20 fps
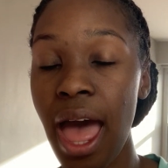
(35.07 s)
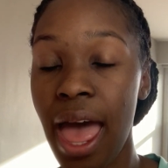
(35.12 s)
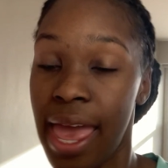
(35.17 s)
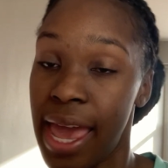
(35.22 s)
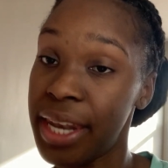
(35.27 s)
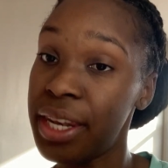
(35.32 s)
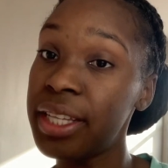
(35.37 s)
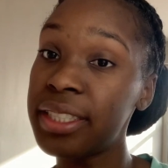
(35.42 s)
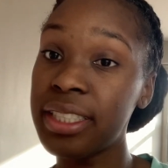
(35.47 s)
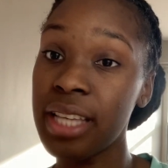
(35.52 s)
I
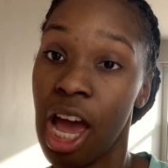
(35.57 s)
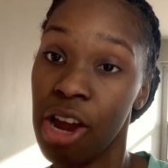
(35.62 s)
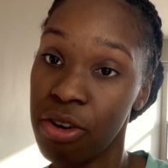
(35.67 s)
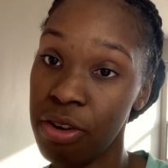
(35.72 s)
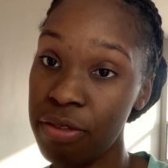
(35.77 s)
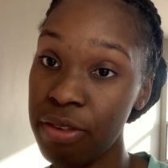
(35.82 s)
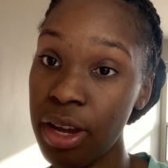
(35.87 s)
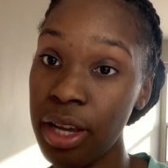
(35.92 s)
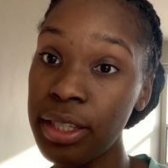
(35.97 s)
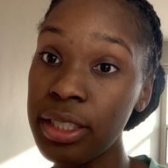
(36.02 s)
had to
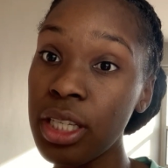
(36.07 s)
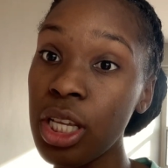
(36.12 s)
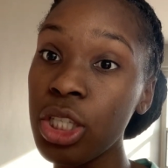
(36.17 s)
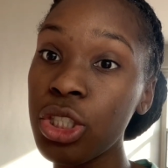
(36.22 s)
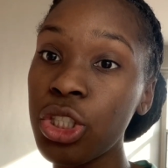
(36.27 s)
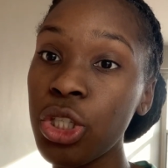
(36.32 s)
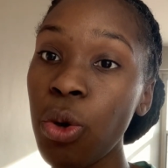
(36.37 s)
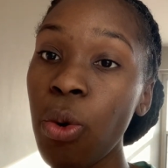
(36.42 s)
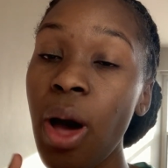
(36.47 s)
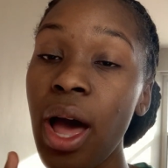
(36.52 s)
sacrifice,
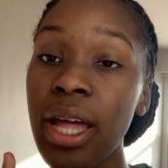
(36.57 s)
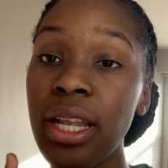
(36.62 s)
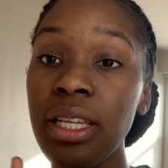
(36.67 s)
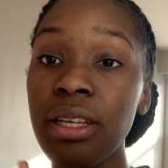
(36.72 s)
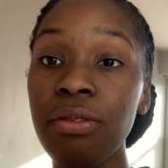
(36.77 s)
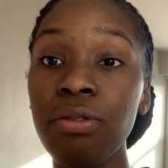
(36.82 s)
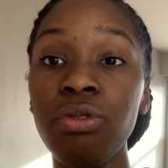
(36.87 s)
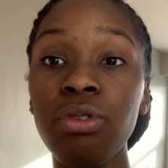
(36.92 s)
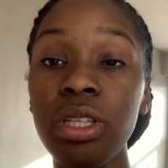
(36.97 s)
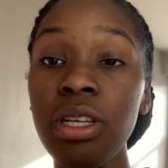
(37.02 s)
so I
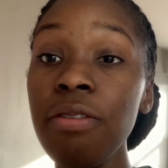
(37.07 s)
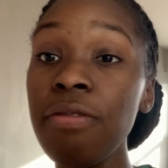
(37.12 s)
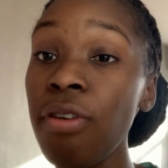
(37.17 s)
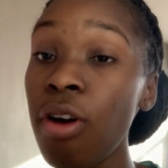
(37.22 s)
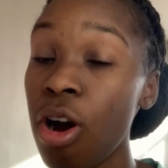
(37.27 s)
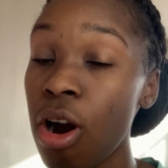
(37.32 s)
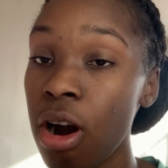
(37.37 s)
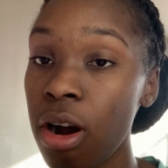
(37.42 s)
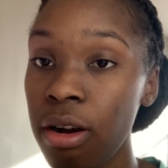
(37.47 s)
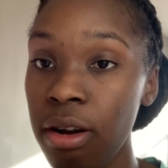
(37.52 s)
live really
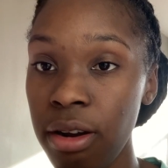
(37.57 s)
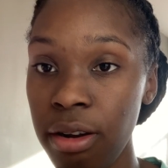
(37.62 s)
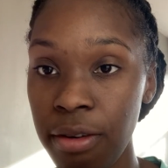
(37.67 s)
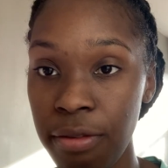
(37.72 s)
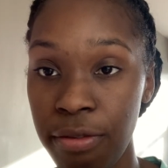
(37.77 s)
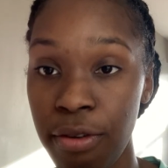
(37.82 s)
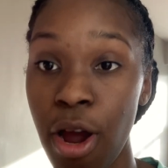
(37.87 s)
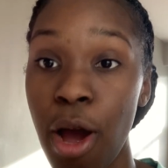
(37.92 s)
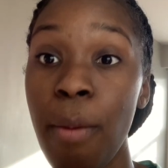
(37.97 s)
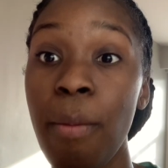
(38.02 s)
far
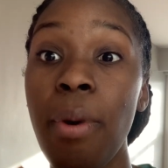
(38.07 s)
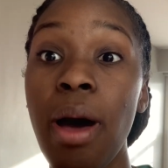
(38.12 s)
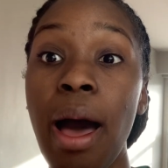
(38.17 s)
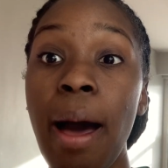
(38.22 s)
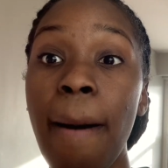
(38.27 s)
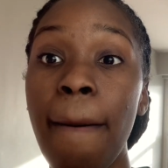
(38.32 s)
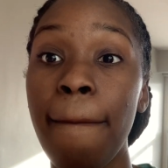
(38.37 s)
from